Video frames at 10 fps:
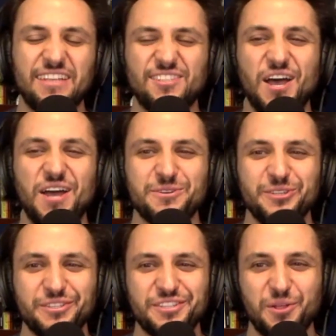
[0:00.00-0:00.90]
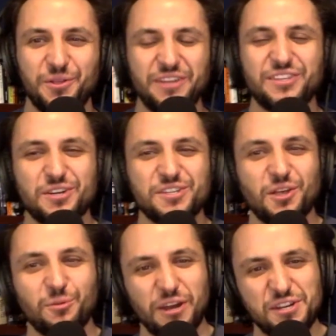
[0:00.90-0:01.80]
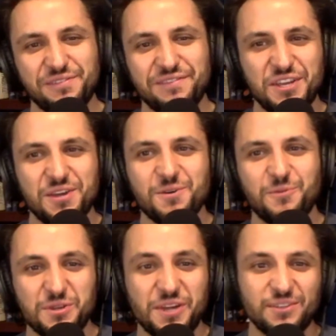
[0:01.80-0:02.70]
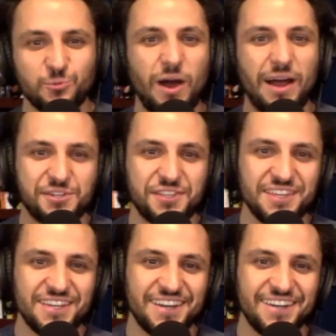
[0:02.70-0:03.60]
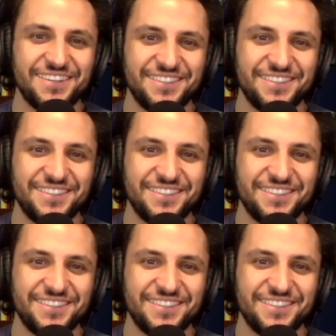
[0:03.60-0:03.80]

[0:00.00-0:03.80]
saw your celebration video when you guys watched the,